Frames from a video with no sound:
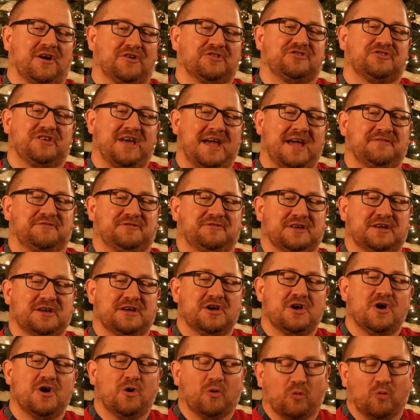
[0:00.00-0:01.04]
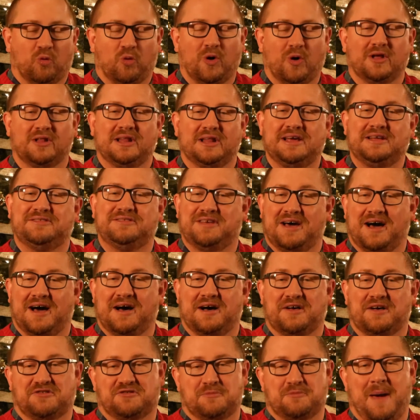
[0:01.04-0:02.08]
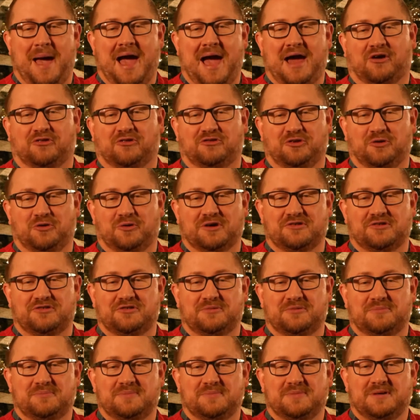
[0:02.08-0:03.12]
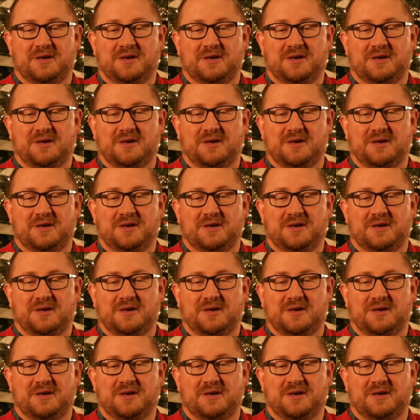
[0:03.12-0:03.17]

our safety really does matter to us.